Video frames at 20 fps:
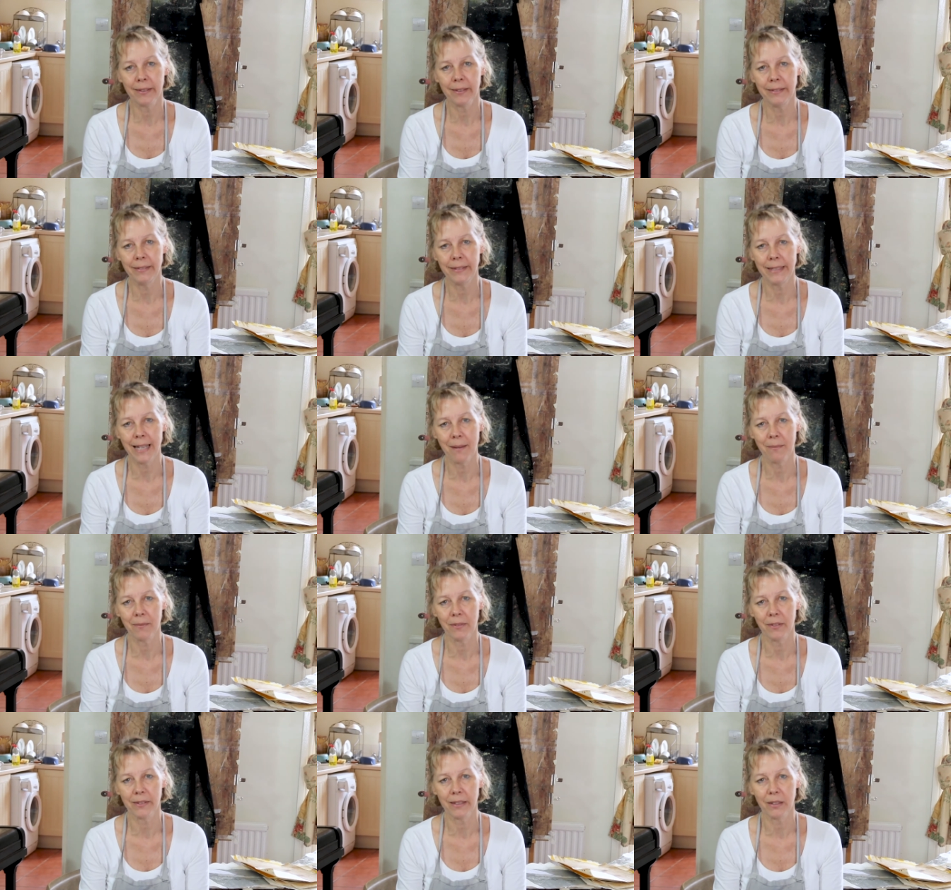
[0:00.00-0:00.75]

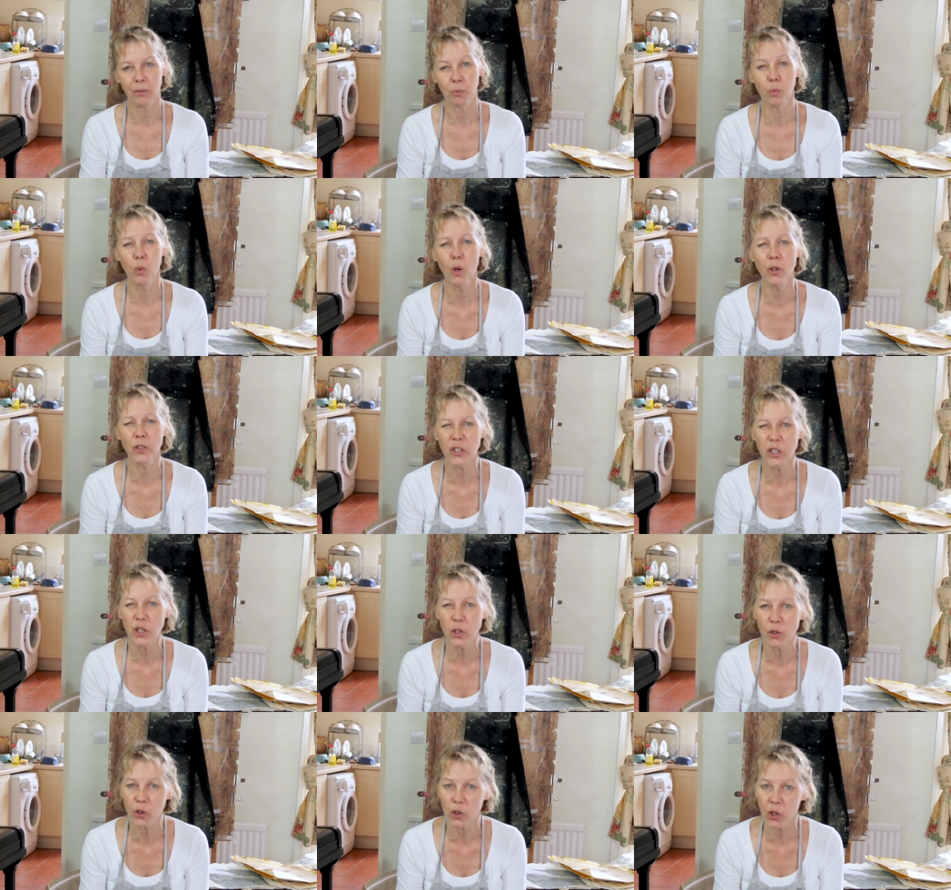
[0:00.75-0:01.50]
de-emphasis. What
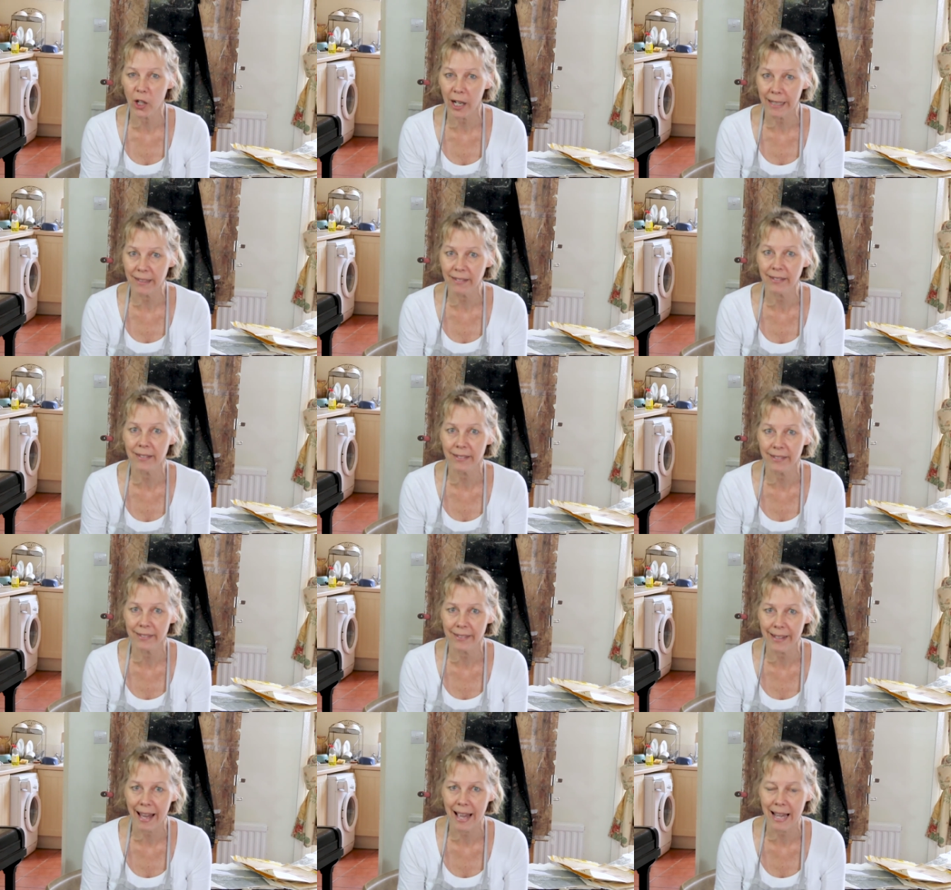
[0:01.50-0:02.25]
are you trying to
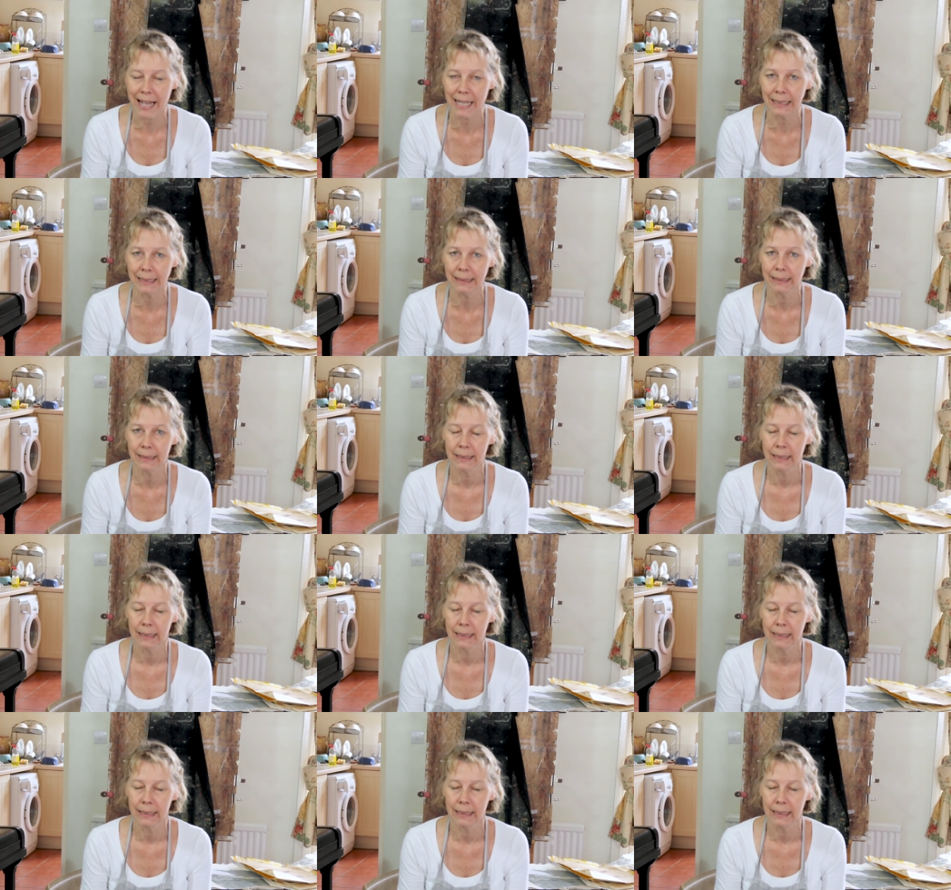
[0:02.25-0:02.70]
say?